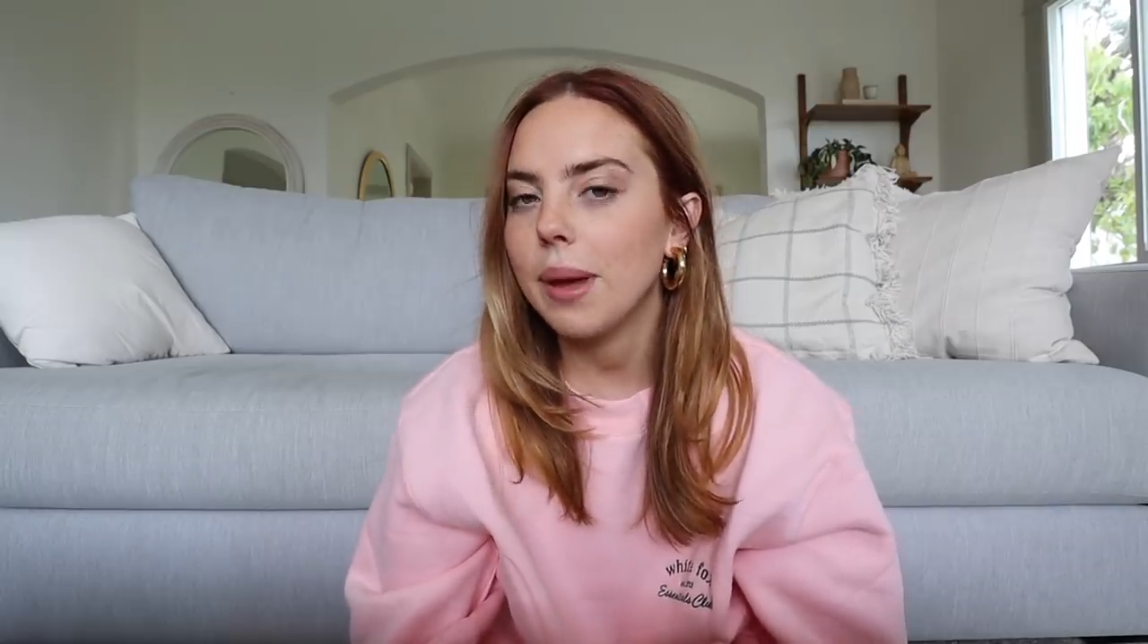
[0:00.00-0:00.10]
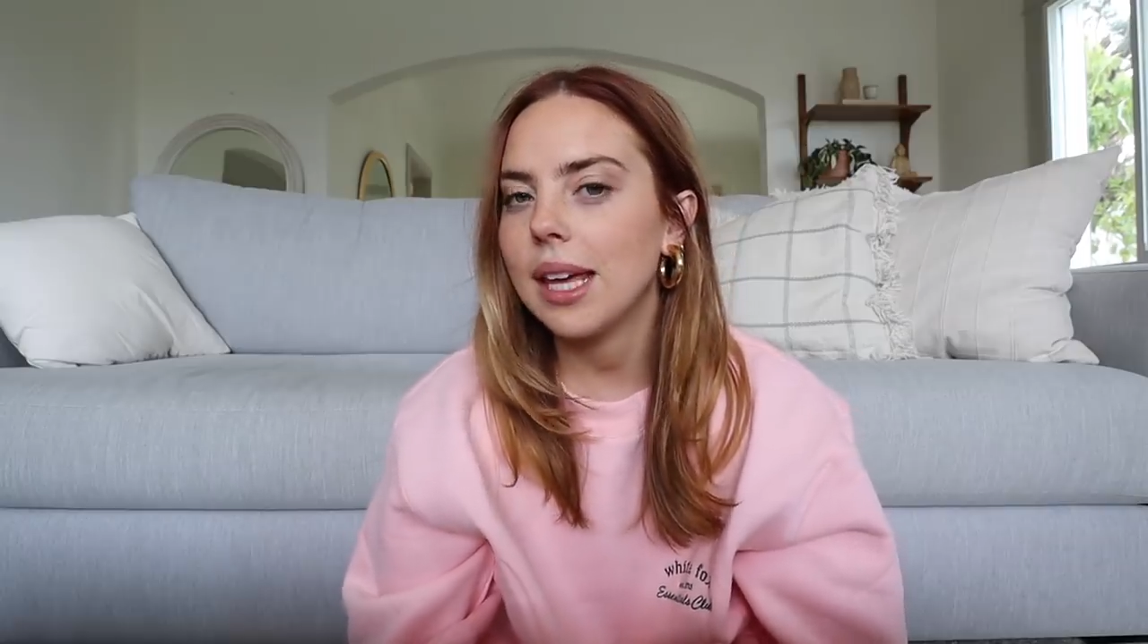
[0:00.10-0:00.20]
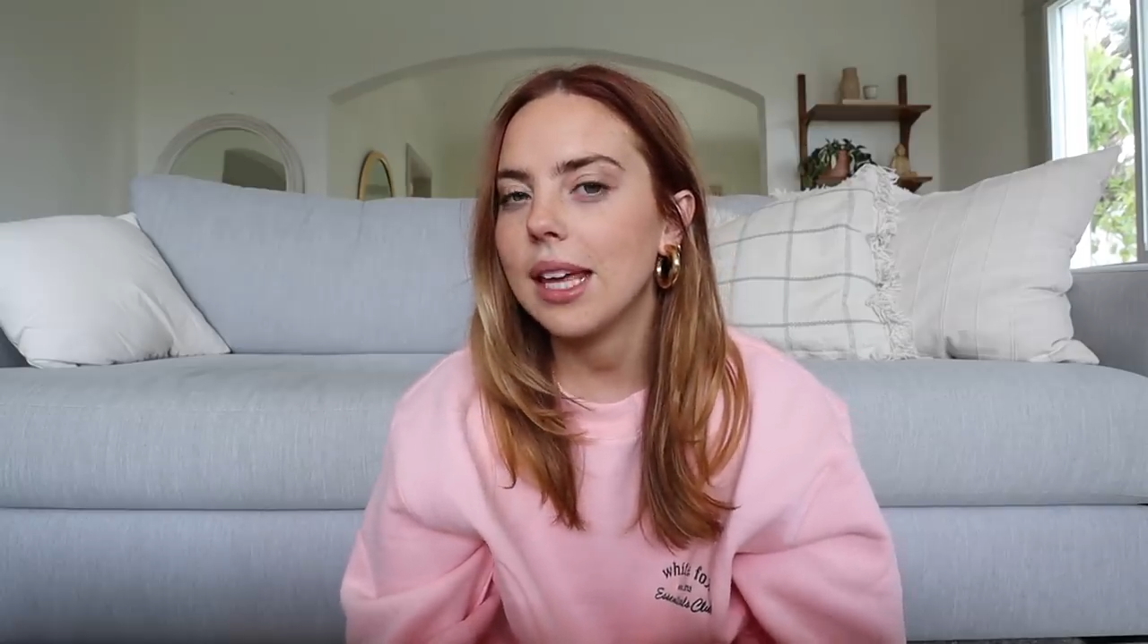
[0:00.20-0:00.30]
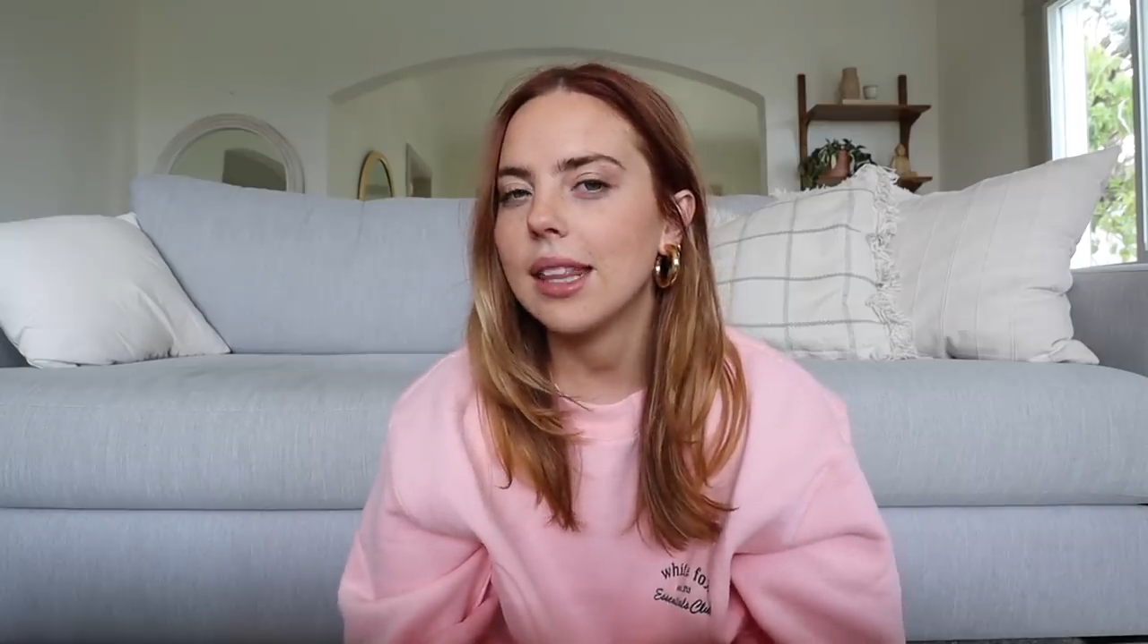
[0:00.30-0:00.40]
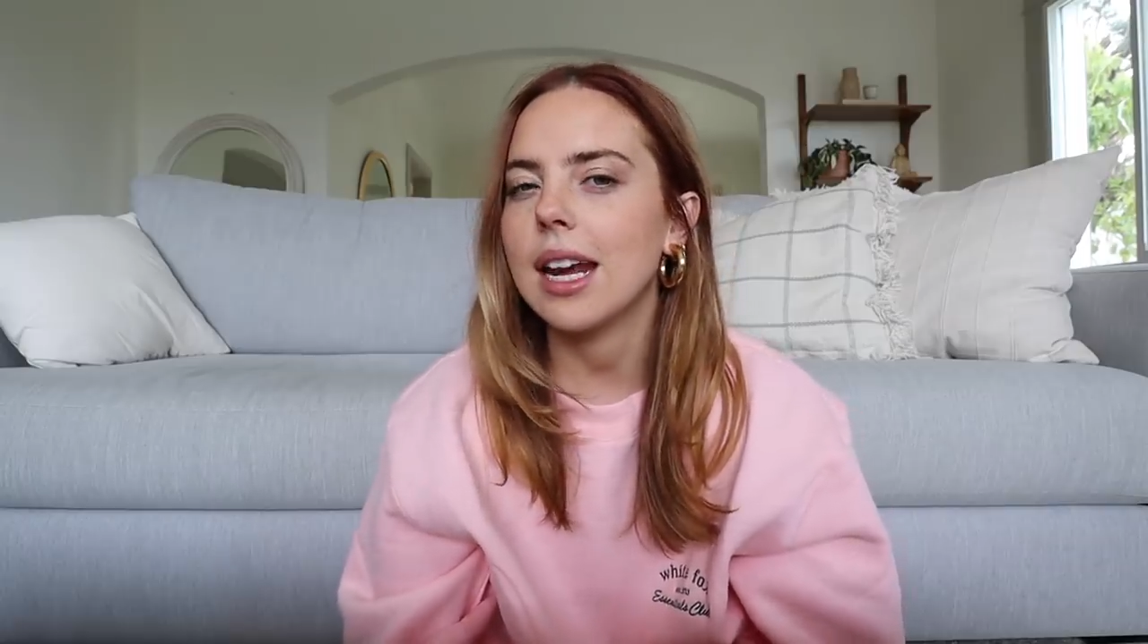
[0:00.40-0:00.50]

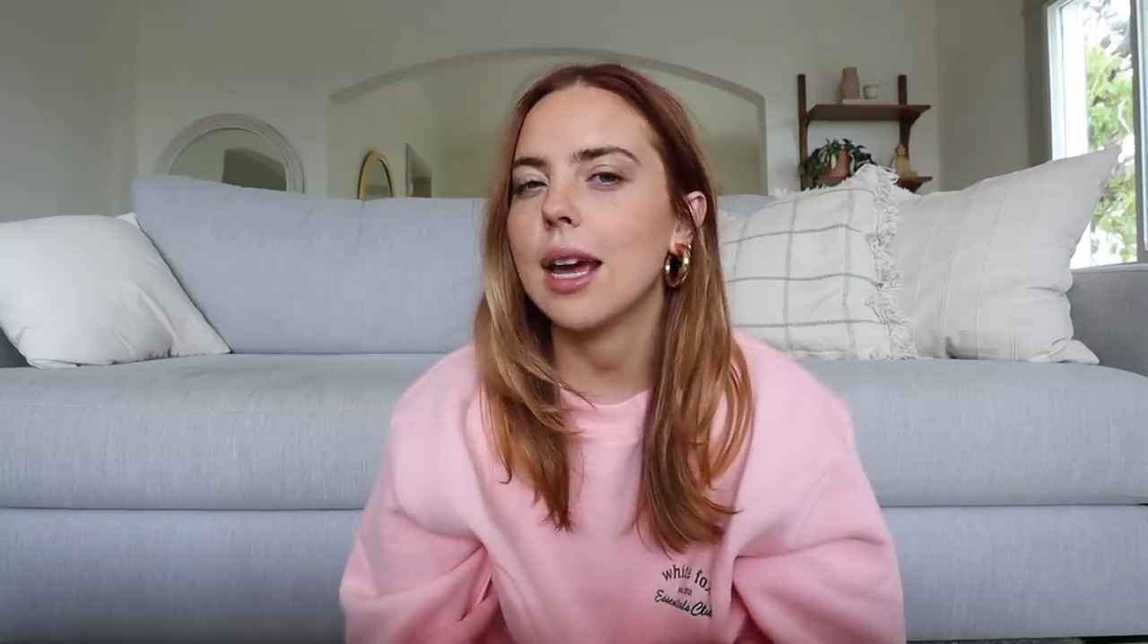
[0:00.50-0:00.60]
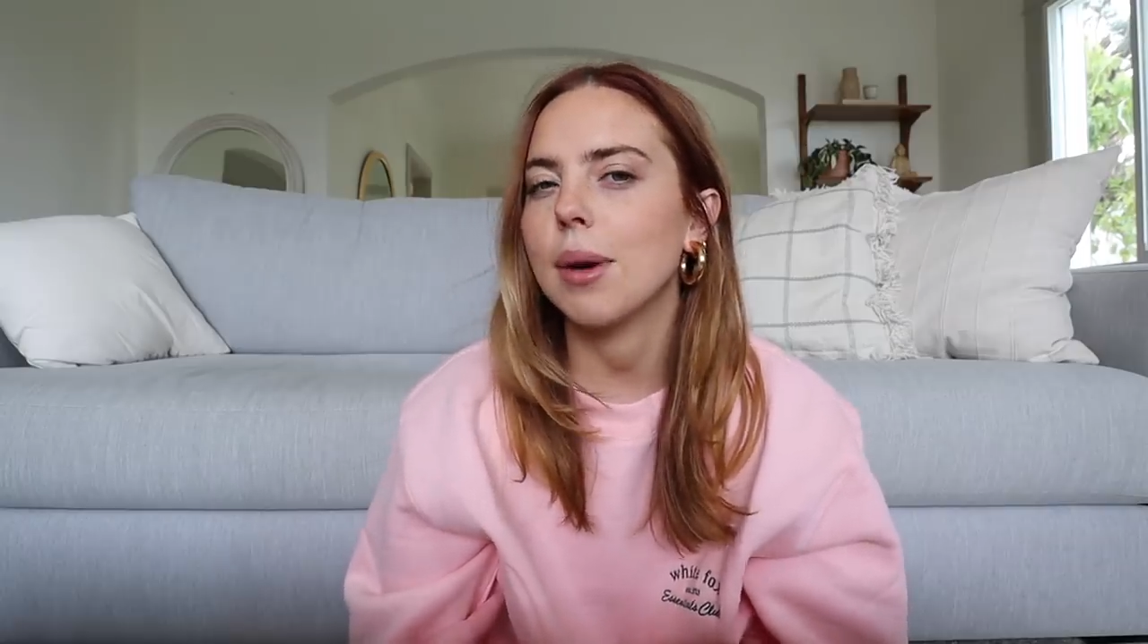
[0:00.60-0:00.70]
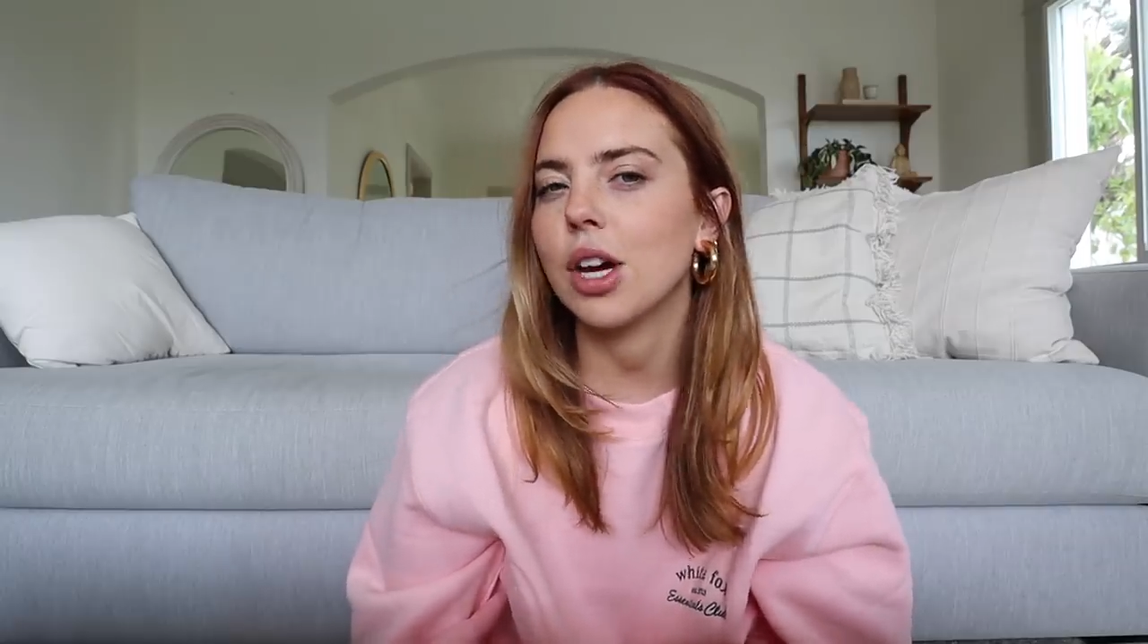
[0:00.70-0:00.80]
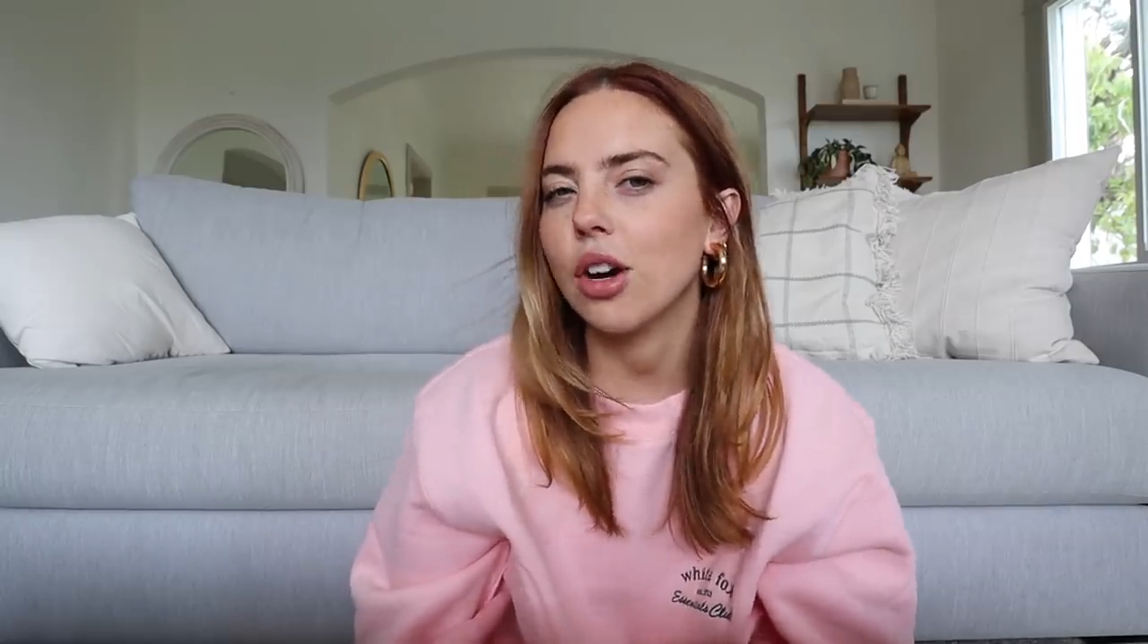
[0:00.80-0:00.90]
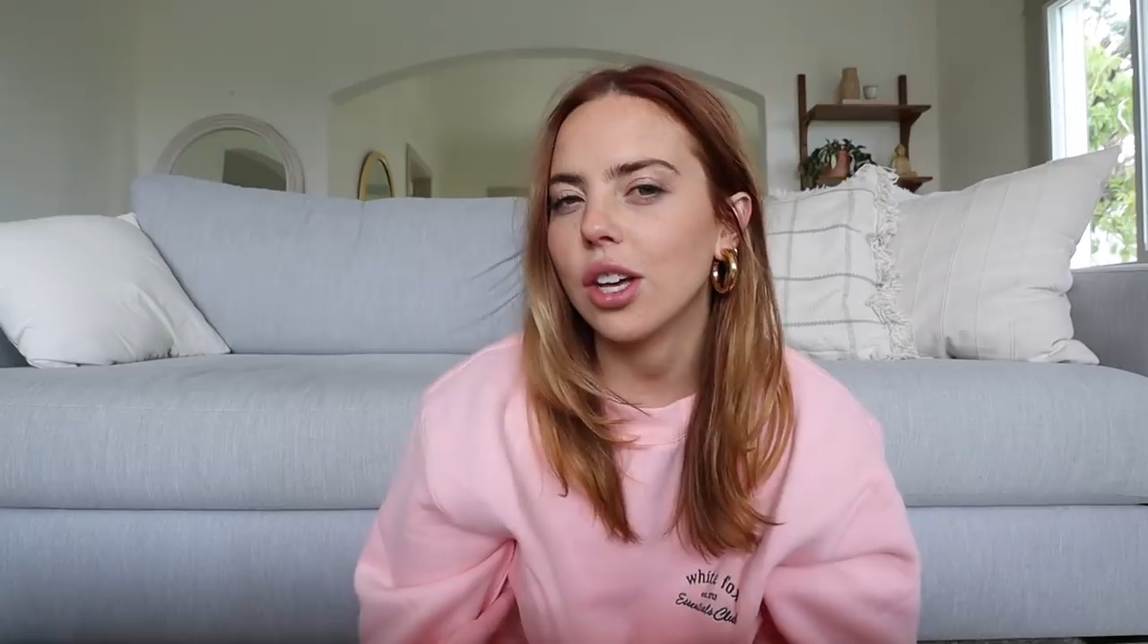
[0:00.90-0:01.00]
baking than I
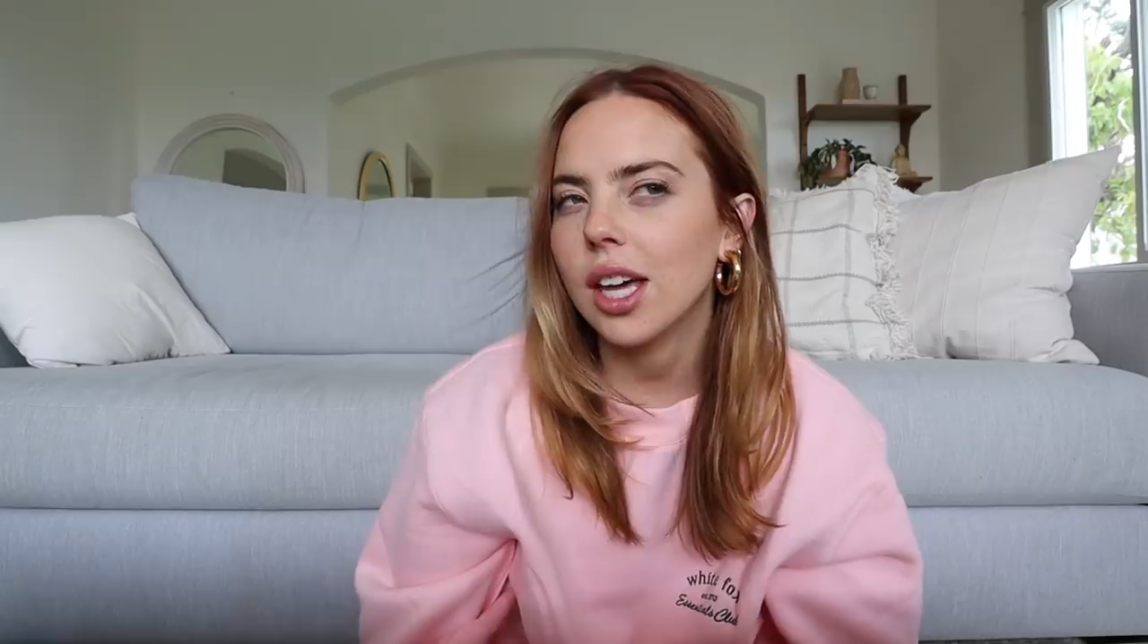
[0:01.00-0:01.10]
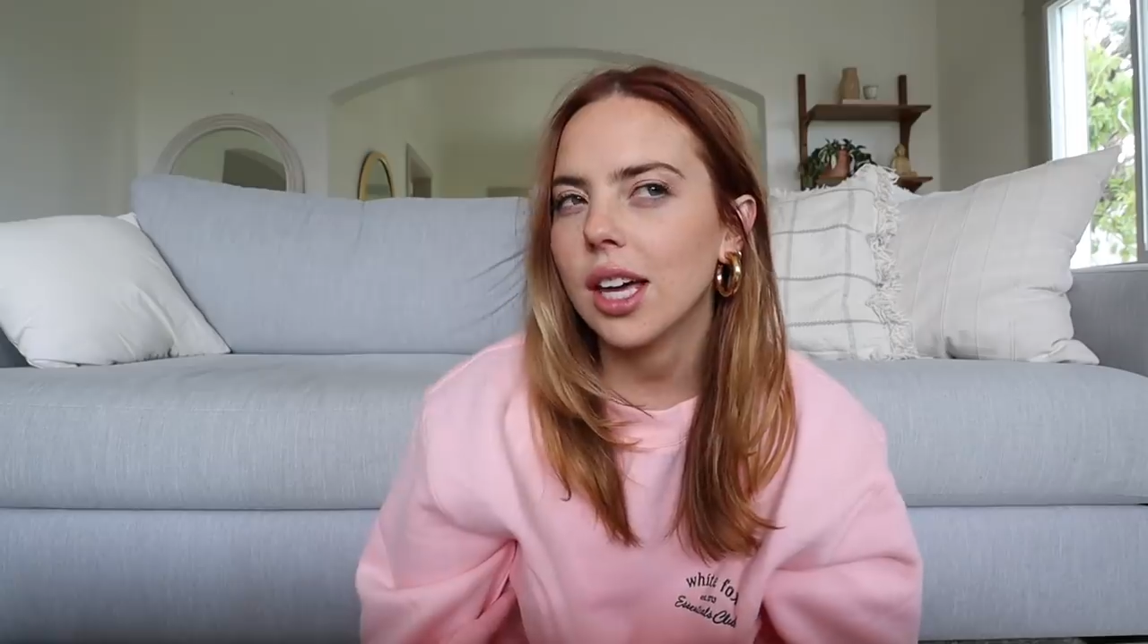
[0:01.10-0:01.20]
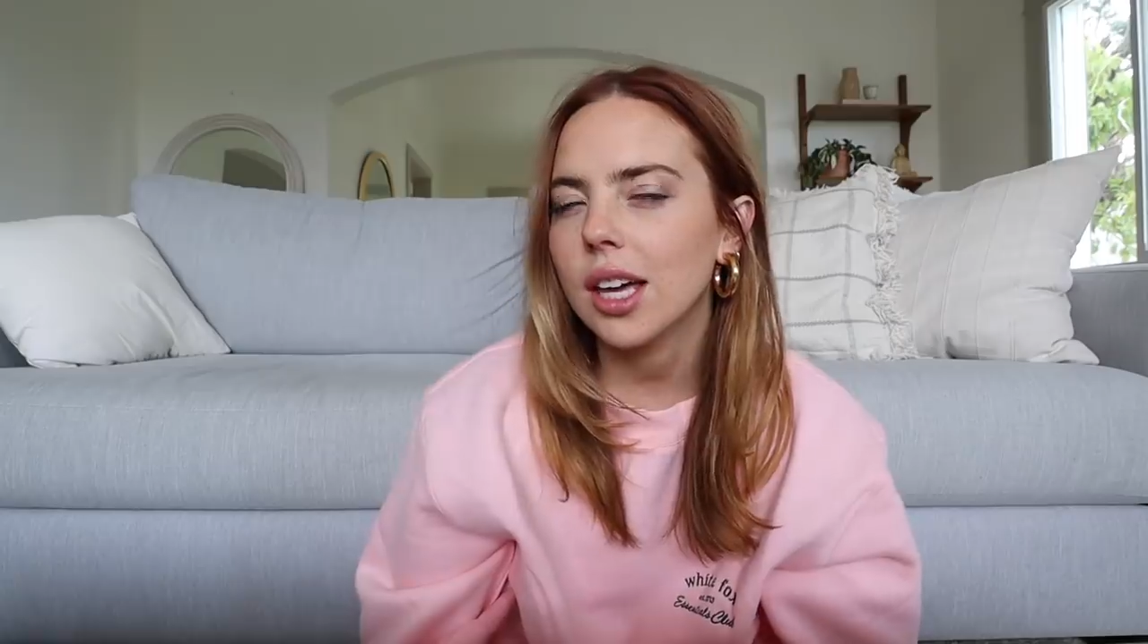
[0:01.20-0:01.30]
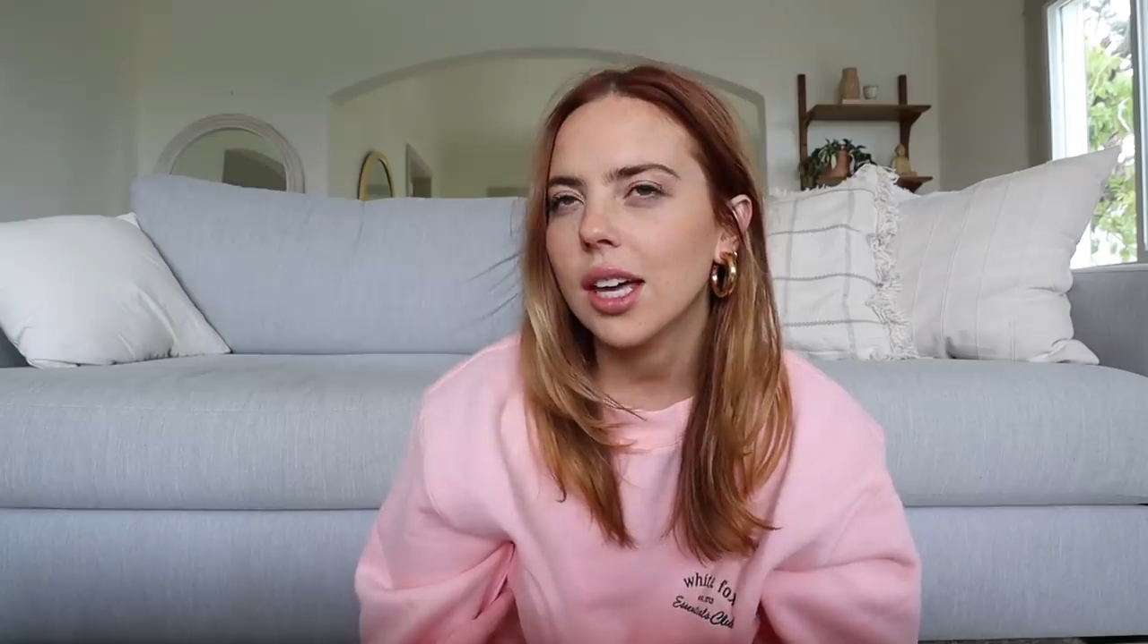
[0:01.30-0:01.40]
am at cooking.